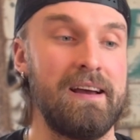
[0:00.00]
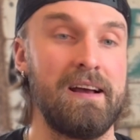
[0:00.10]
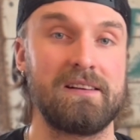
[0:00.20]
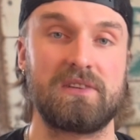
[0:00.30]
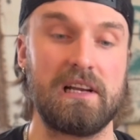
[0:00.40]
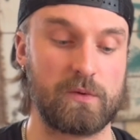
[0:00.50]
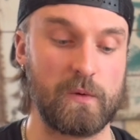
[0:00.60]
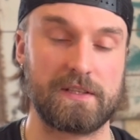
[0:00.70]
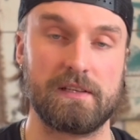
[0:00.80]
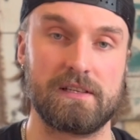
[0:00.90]
still
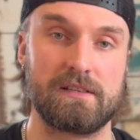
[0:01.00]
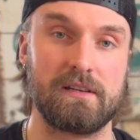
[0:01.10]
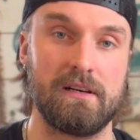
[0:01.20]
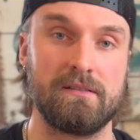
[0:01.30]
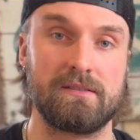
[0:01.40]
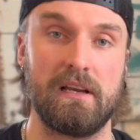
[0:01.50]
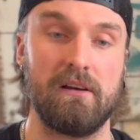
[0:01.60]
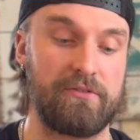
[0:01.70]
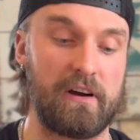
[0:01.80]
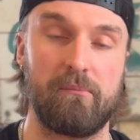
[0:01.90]
Twisted Sister,
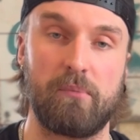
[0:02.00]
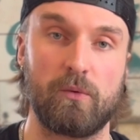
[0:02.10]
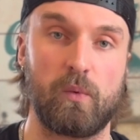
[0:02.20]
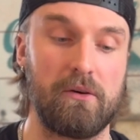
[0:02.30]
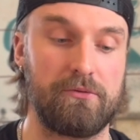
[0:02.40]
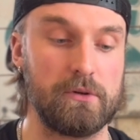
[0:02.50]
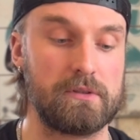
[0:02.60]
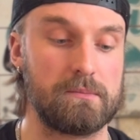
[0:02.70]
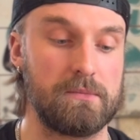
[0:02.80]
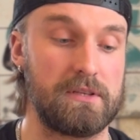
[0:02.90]
still 5.1
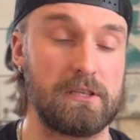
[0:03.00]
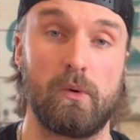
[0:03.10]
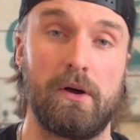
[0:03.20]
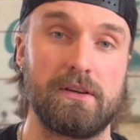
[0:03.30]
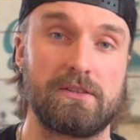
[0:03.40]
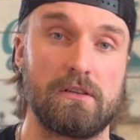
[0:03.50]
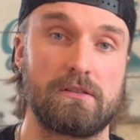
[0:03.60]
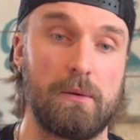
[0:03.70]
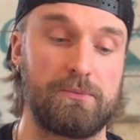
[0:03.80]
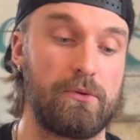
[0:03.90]
foot, but this one is
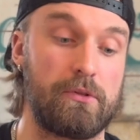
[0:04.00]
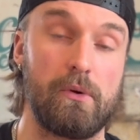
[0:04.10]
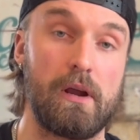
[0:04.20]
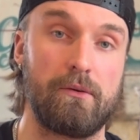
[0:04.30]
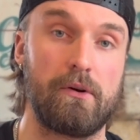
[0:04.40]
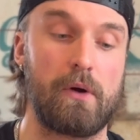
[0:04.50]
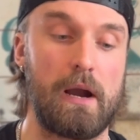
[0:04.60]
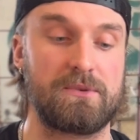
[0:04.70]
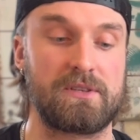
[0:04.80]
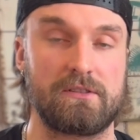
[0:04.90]
just up to 300
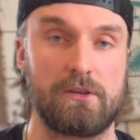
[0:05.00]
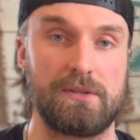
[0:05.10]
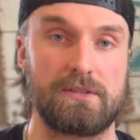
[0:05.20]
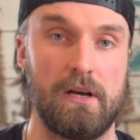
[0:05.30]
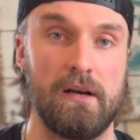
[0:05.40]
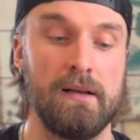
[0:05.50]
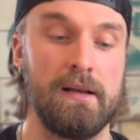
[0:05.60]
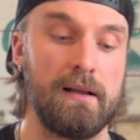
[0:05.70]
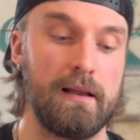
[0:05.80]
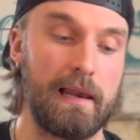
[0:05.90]
grams. So it's a
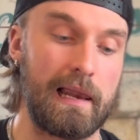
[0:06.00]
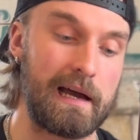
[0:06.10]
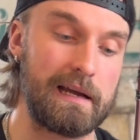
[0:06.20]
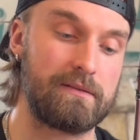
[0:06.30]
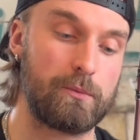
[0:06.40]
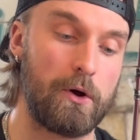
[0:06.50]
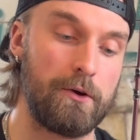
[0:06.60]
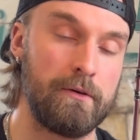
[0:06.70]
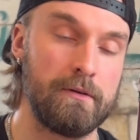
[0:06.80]
light rod